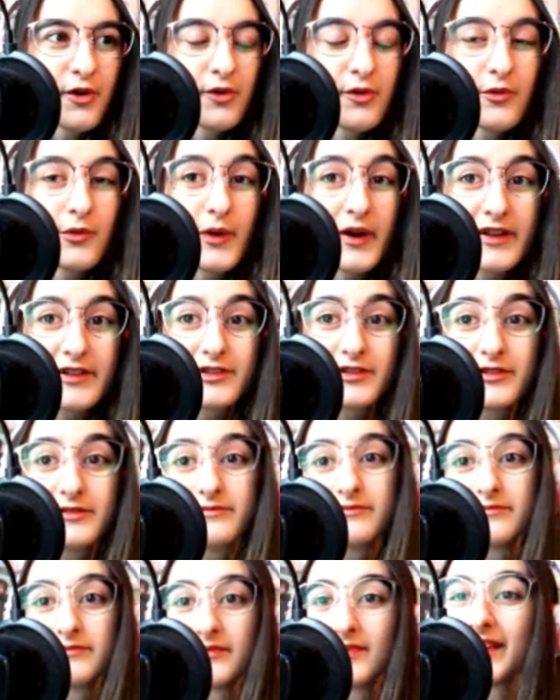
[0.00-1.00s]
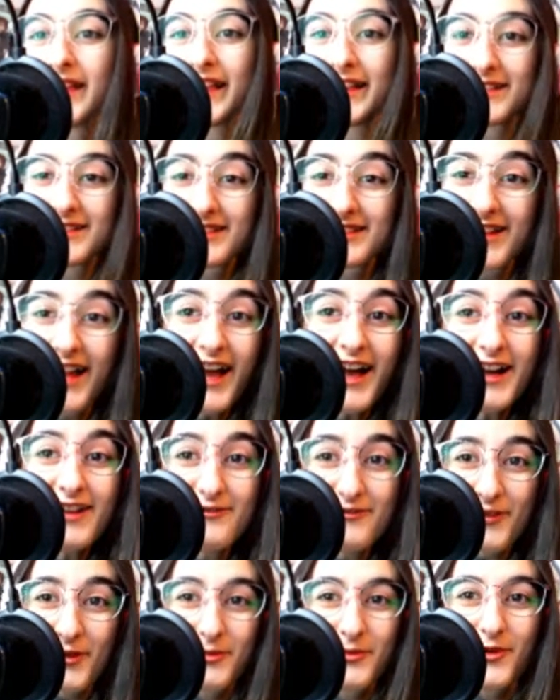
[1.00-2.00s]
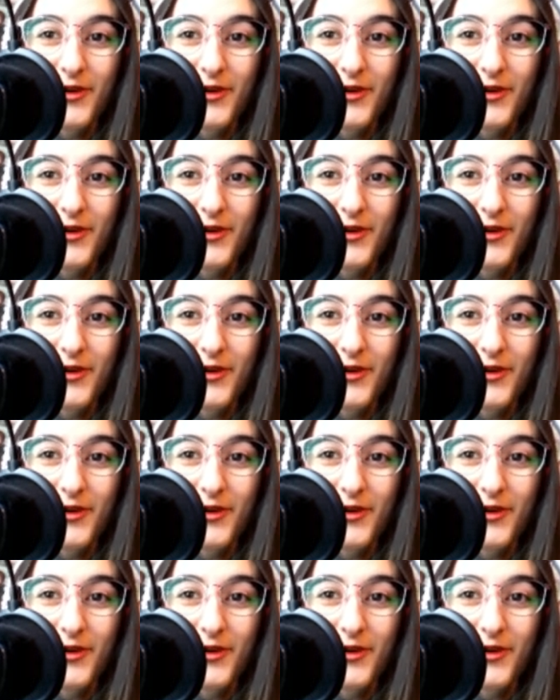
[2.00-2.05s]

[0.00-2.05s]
which he's not from